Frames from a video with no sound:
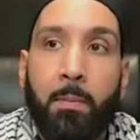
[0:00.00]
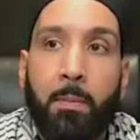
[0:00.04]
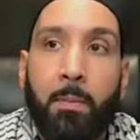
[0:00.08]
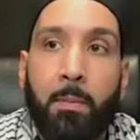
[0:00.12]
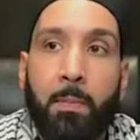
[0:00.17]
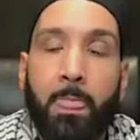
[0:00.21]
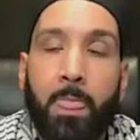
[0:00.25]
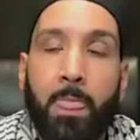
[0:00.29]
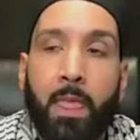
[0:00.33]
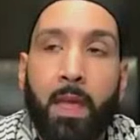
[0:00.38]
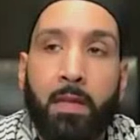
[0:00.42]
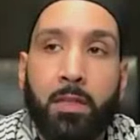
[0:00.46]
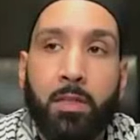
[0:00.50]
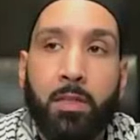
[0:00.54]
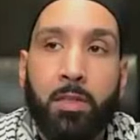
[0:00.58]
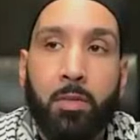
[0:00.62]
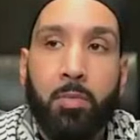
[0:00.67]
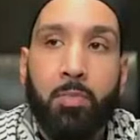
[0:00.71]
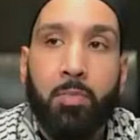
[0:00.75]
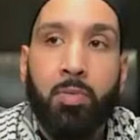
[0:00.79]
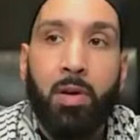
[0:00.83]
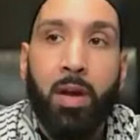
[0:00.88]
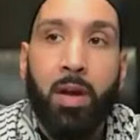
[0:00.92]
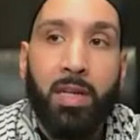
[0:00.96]
And so
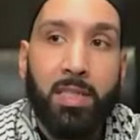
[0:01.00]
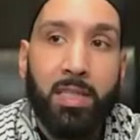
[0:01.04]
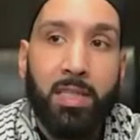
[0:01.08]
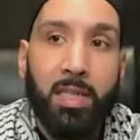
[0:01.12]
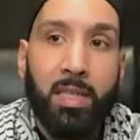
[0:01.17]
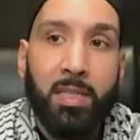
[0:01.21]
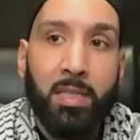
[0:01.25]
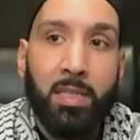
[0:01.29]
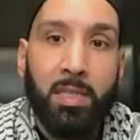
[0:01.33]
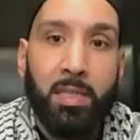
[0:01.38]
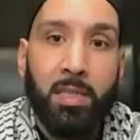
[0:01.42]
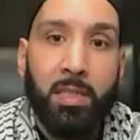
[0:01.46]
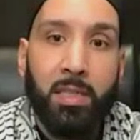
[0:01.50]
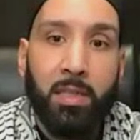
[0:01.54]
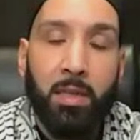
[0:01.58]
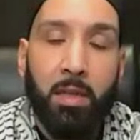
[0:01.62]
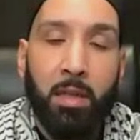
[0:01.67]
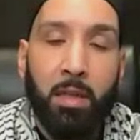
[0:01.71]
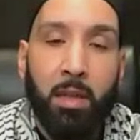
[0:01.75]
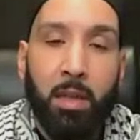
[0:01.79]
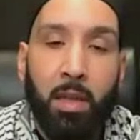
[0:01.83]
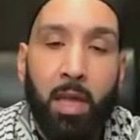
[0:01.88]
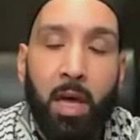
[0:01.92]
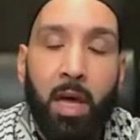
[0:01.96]
processing
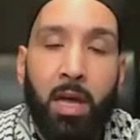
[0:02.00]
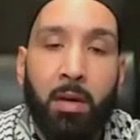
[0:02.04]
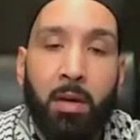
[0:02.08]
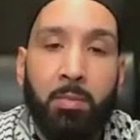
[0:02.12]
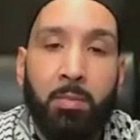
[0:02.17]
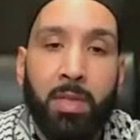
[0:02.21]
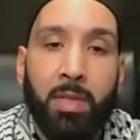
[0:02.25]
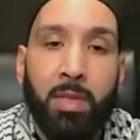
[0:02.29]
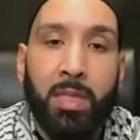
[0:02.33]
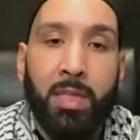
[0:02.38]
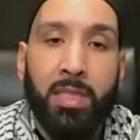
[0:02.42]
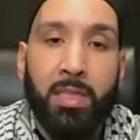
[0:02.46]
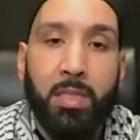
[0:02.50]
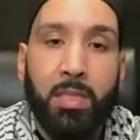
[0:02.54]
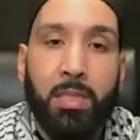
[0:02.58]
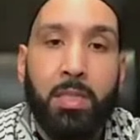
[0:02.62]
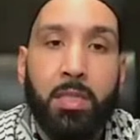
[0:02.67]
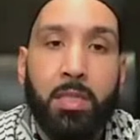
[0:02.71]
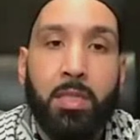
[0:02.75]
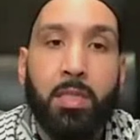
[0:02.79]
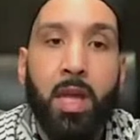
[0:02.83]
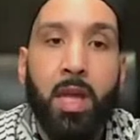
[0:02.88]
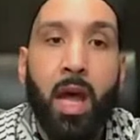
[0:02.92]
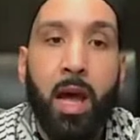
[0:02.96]
that means
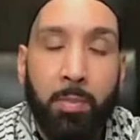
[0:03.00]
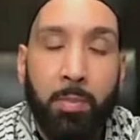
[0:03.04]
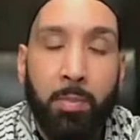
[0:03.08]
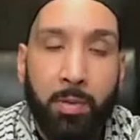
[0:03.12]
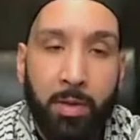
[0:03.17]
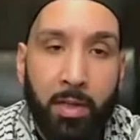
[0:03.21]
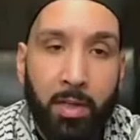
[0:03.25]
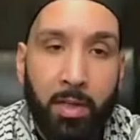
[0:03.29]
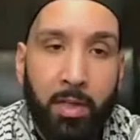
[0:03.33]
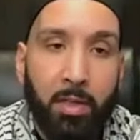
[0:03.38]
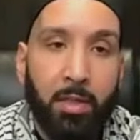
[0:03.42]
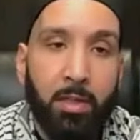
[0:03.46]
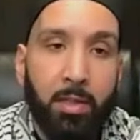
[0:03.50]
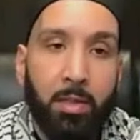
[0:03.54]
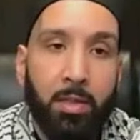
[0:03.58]
stopping